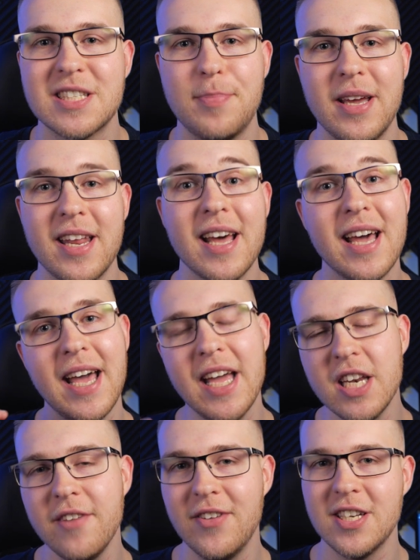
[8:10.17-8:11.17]
speed
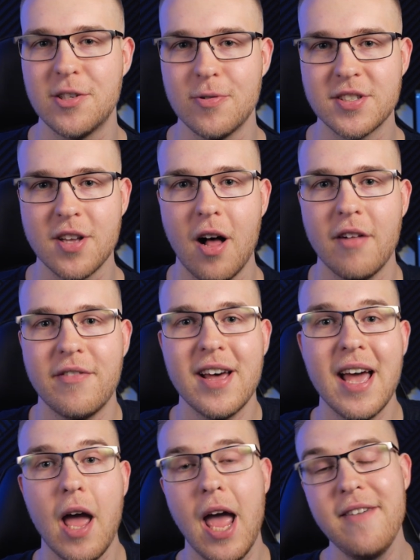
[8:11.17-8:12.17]
in DaVinci Resolve.
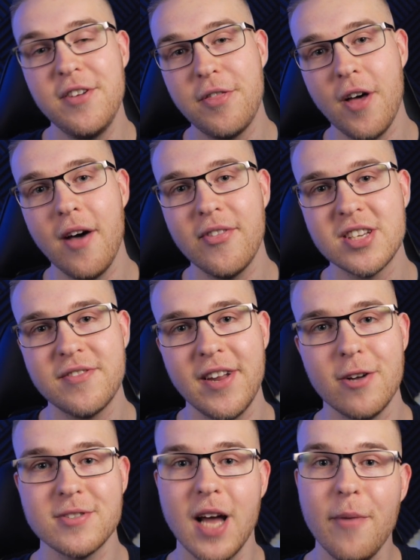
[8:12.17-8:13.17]
If you thought this
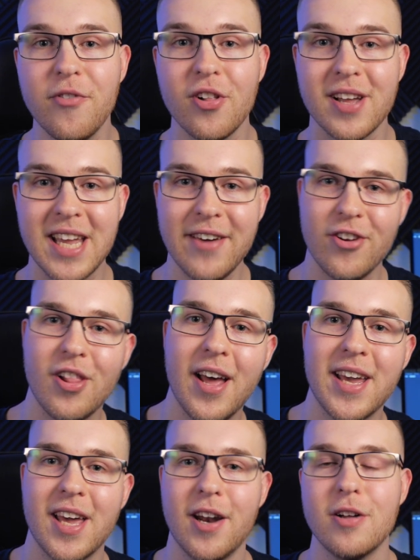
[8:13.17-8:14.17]
video was helpful, give it a
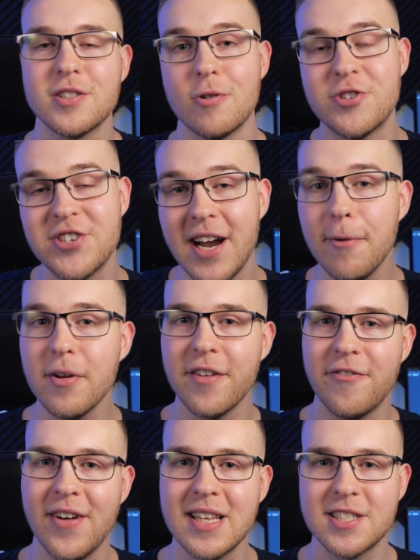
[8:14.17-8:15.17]
like and also share with a
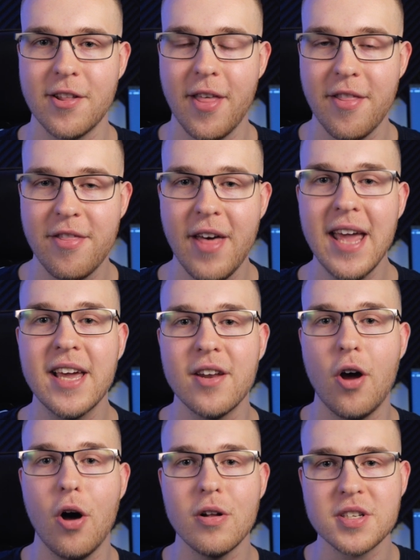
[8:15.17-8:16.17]
friend so that they
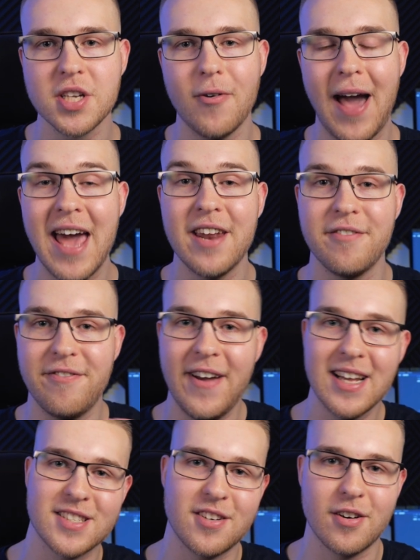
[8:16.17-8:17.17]
can also edit
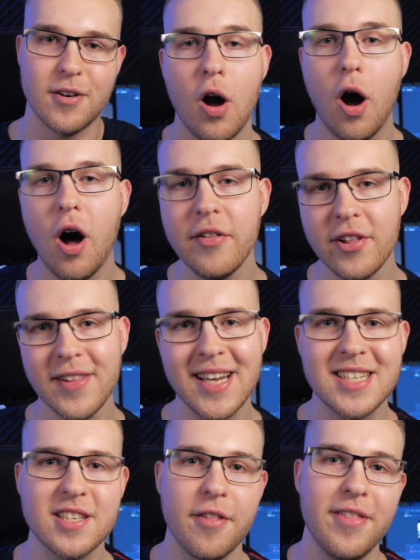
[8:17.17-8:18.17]
faster. All the
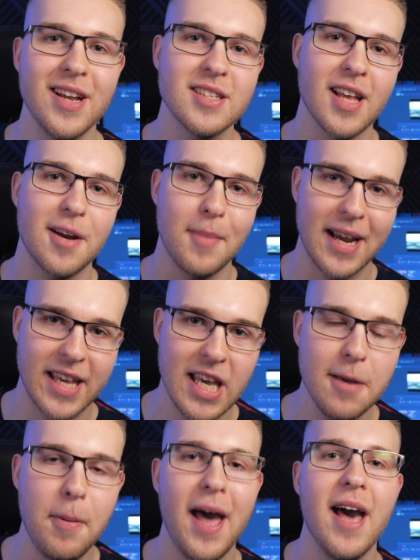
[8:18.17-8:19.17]
links to things like my
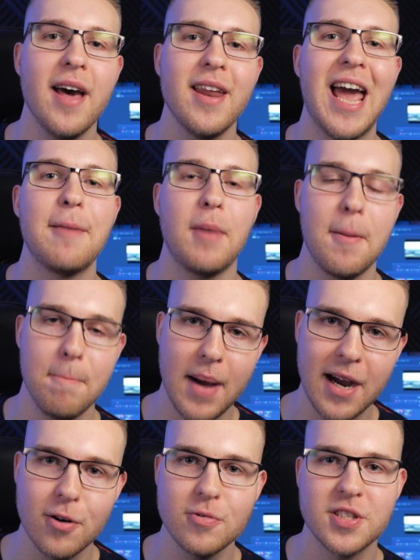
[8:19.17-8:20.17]
keypad and my
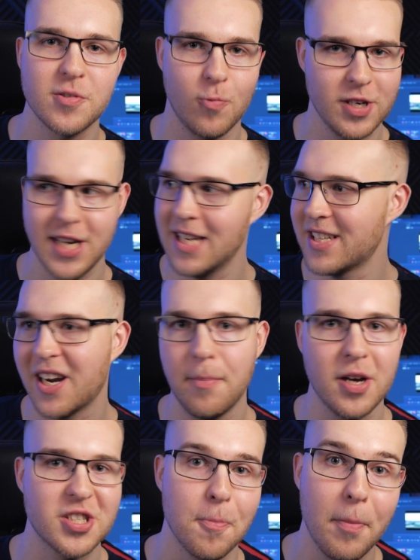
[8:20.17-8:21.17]
mouse, which has like a
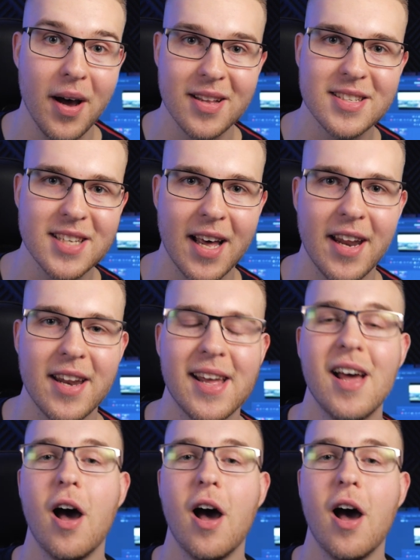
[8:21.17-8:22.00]
bunch of buttons on it,